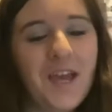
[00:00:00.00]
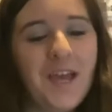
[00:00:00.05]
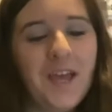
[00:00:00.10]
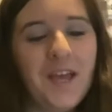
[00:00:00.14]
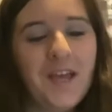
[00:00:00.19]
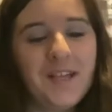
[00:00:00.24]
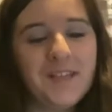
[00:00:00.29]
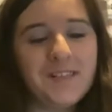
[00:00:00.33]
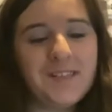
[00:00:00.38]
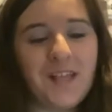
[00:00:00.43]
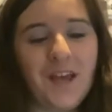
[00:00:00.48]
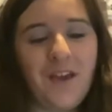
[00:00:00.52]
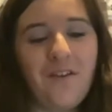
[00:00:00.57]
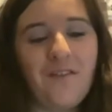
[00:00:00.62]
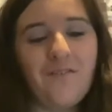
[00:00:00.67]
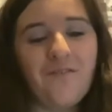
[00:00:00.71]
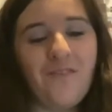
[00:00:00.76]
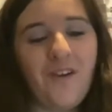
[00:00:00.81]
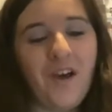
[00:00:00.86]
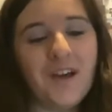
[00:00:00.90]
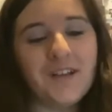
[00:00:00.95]
So
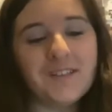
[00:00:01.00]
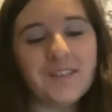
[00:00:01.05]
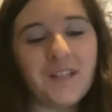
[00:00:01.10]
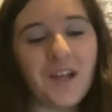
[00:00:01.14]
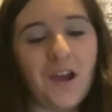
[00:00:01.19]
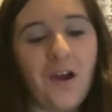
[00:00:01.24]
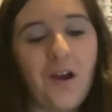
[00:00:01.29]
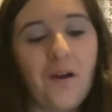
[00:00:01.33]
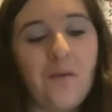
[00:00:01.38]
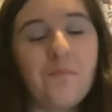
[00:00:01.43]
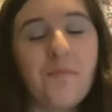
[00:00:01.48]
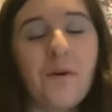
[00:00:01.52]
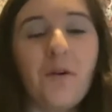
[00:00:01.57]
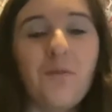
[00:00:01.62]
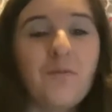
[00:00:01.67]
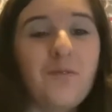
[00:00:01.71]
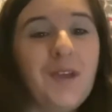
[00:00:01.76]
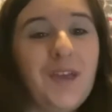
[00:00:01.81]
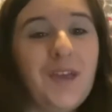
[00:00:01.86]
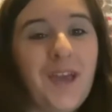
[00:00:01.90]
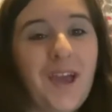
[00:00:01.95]
first up
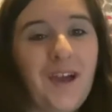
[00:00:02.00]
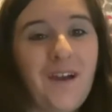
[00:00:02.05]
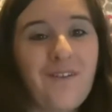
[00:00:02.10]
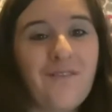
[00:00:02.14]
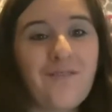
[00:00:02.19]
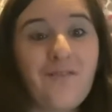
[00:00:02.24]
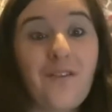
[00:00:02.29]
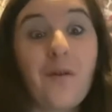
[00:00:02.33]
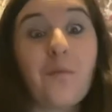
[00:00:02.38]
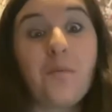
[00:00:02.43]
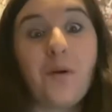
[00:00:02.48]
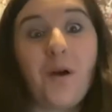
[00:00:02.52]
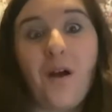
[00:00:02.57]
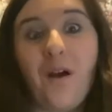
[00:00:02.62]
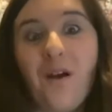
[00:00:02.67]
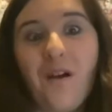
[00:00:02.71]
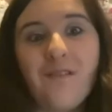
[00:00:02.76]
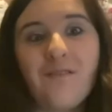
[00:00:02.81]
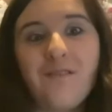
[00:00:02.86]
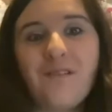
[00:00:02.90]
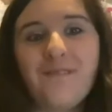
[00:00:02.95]
we have
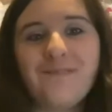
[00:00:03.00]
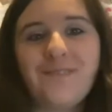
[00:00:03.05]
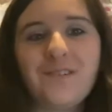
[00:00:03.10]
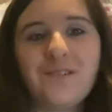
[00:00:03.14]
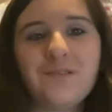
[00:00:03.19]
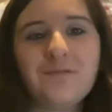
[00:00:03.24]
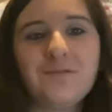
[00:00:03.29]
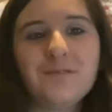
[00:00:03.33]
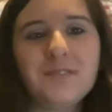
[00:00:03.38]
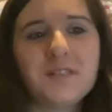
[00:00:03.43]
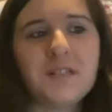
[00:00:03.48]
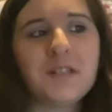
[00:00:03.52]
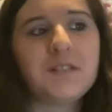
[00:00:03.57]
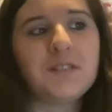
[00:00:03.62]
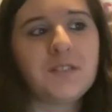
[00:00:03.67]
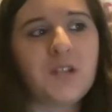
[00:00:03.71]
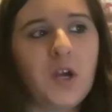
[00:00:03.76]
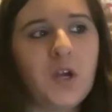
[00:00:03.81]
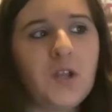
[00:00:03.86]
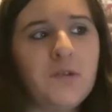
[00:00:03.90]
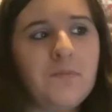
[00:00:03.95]
Pirate Falls
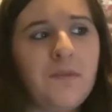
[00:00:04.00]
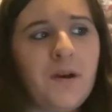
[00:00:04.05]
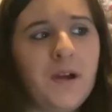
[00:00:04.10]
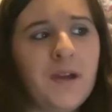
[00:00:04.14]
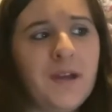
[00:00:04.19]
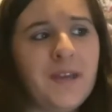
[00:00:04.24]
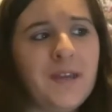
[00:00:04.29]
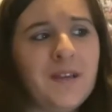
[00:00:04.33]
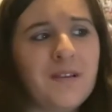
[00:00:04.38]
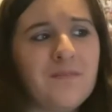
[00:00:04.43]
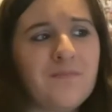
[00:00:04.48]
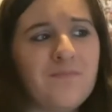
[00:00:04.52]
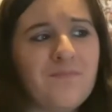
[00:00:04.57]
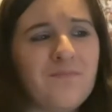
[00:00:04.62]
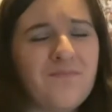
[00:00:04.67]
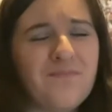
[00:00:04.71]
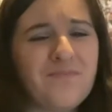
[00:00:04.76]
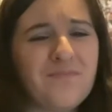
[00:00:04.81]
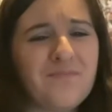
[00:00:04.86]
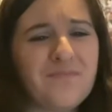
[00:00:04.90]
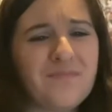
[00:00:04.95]
Dynamite
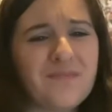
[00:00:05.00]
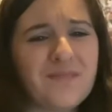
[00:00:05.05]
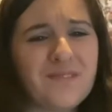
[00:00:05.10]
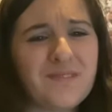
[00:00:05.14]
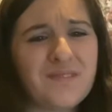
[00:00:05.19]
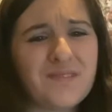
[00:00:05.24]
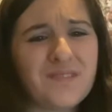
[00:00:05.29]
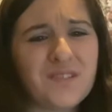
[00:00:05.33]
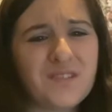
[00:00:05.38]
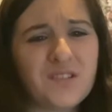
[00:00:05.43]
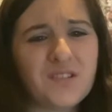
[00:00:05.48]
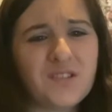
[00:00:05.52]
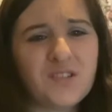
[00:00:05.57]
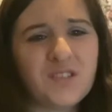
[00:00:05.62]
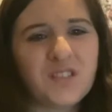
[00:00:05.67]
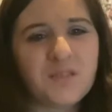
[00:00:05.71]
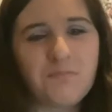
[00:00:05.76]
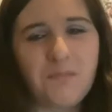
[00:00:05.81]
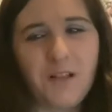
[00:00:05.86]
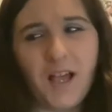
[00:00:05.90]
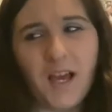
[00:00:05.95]

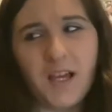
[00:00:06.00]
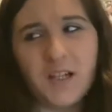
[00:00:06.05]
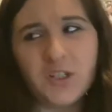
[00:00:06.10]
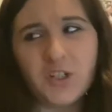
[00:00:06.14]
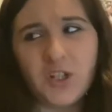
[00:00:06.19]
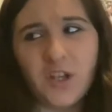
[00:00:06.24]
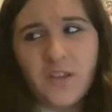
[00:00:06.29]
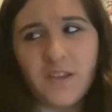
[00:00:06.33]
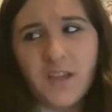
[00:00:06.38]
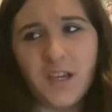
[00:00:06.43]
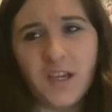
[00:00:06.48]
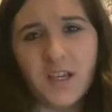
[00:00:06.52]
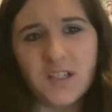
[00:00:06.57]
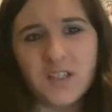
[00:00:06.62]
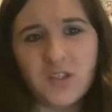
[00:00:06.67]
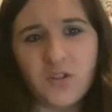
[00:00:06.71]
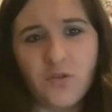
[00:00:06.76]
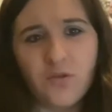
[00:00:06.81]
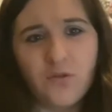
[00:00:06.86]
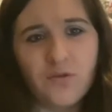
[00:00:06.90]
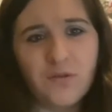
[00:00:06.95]
Splash, I think it's
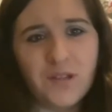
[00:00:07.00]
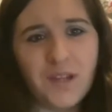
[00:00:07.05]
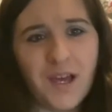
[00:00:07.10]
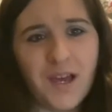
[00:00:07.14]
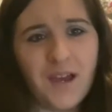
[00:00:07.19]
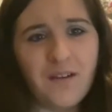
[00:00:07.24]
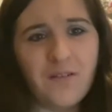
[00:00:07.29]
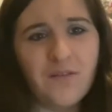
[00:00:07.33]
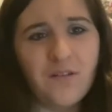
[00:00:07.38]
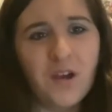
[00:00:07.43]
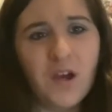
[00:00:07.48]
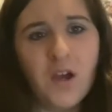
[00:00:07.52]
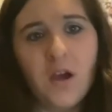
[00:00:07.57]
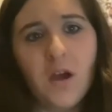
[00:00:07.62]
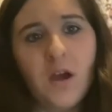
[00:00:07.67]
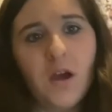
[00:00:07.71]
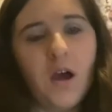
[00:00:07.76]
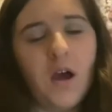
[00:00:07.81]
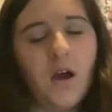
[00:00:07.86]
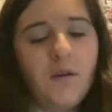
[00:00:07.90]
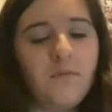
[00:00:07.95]
called now,
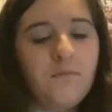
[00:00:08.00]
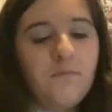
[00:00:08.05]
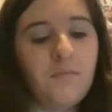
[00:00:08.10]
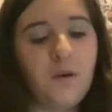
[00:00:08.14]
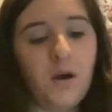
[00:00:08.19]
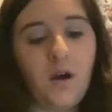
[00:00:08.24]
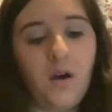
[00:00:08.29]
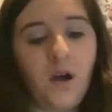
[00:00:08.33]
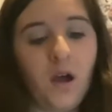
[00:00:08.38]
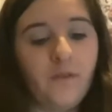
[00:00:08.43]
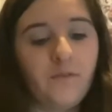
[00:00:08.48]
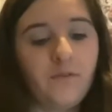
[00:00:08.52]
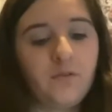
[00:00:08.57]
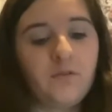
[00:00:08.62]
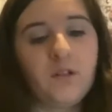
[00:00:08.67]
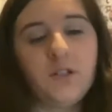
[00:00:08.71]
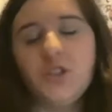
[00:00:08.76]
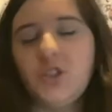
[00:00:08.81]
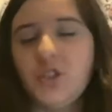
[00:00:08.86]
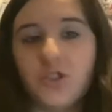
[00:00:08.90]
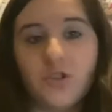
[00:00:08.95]
but I've
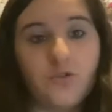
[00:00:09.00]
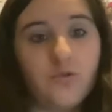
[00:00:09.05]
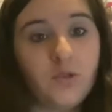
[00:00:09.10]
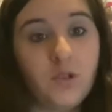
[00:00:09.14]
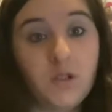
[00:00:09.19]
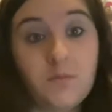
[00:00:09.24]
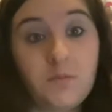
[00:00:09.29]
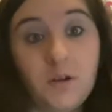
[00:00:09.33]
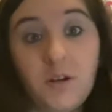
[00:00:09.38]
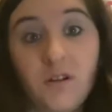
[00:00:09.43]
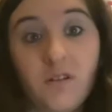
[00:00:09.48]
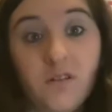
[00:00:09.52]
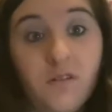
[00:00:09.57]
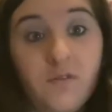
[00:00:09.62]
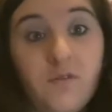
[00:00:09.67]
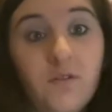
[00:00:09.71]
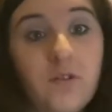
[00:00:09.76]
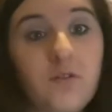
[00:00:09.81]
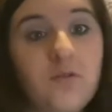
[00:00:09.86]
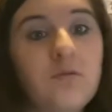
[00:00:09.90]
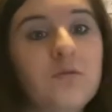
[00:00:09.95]
always just called it Pirate
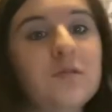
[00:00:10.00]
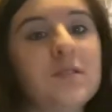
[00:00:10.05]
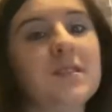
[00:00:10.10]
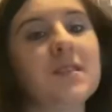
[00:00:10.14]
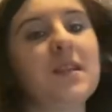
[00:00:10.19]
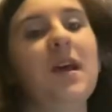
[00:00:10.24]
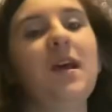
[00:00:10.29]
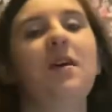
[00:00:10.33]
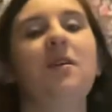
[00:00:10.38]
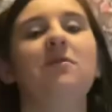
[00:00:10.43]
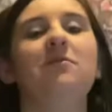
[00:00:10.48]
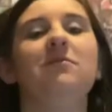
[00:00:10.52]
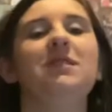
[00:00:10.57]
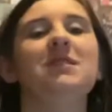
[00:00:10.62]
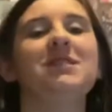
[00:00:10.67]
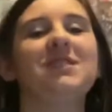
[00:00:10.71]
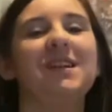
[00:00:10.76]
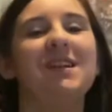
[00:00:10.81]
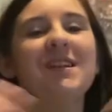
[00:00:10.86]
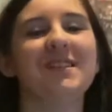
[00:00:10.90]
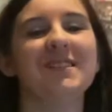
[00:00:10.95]
Falls, which
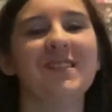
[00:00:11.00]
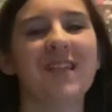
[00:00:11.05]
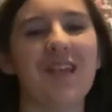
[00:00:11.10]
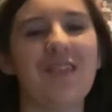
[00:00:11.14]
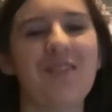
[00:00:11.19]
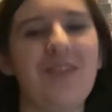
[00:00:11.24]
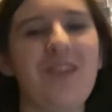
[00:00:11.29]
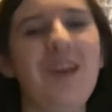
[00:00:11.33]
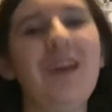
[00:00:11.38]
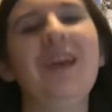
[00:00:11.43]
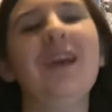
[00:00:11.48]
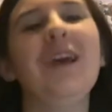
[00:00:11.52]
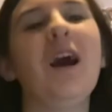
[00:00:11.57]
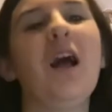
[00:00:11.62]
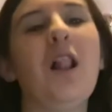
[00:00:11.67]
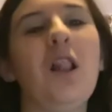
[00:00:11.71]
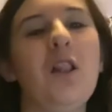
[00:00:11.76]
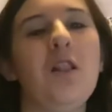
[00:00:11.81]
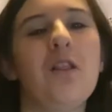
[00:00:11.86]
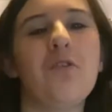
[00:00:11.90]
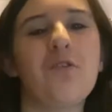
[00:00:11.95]
is the
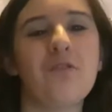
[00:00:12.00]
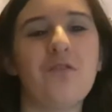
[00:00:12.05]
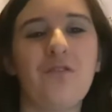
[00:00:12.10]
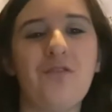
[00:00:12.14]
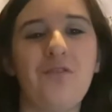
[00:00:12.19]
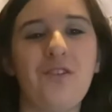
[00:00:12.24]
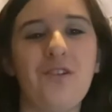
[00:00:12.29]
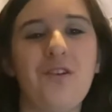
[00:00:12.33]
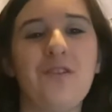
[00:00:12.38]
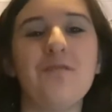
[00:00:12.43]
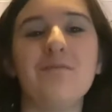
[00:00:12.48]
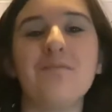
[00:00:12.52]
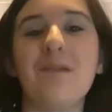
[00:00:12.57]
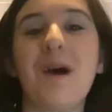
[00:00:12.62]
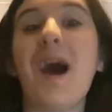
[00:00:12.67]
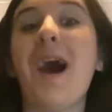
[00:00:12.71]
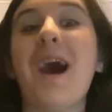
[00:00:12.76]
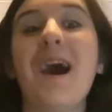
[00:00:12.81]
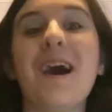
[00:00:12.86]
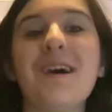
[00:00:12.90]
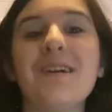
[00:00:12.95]
log flume
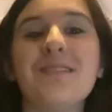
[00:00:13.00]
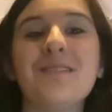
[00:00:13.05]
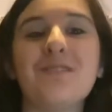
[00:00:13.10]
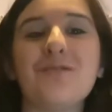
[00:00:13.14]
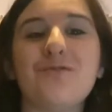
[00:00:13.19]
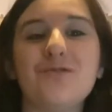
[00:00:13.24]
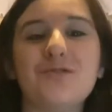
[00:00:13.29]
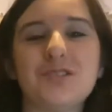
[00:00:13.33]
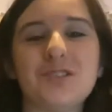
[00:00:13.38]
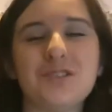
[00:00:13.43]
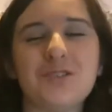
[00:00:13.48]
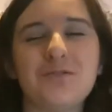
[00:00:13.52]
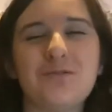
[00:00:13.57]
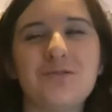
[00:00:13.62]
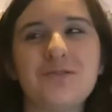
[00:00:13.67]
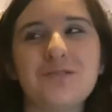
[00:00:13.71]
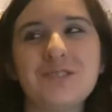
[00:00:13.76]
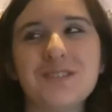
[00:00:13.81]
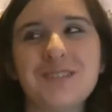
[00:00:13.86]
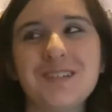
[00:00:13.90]
at the resort.